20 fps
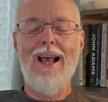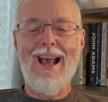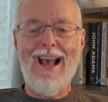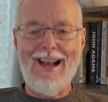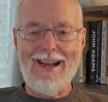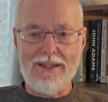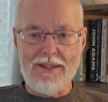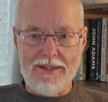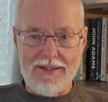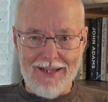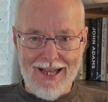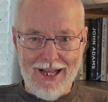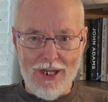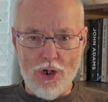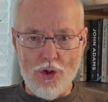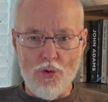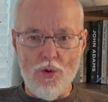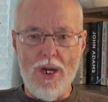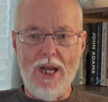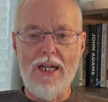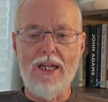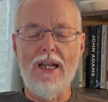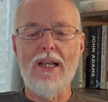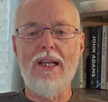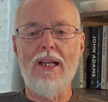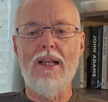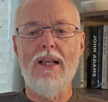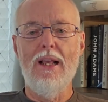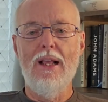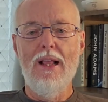
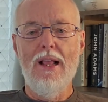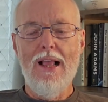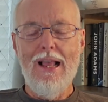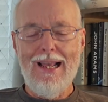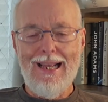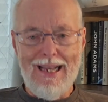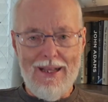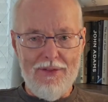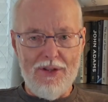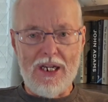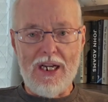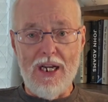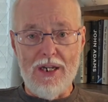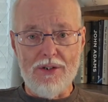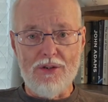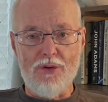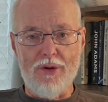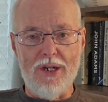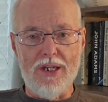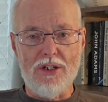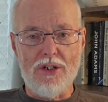accelerating in the country.